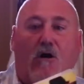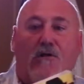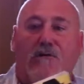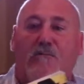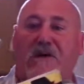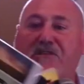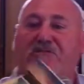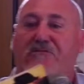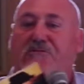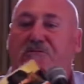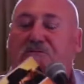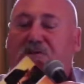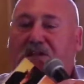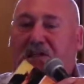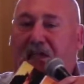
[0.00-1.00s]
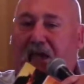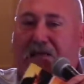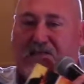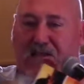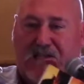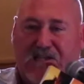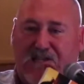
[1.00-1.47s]
all the way through
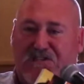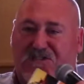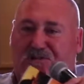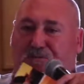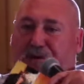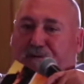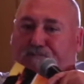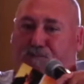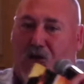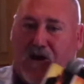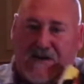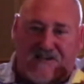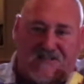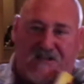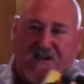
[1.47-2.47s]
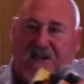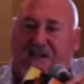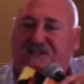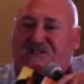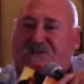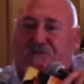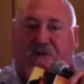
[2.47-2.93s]
Catholic history, Protestant
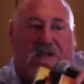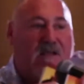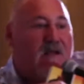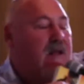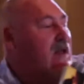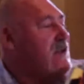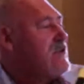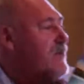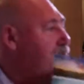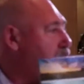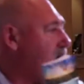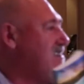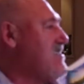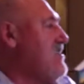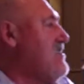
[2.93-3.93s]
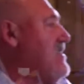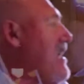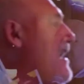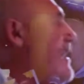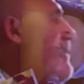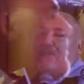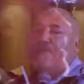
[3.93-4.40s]
history, to present
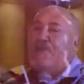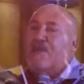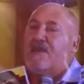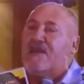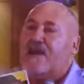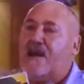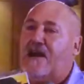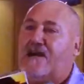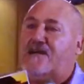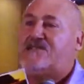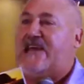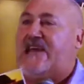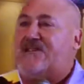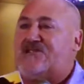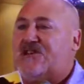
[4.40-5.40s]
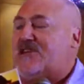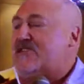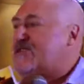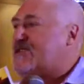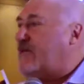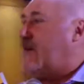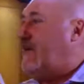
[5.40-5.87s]
day. Uh, Dan
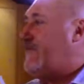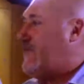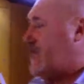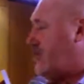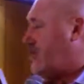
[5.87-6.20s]
Juster of the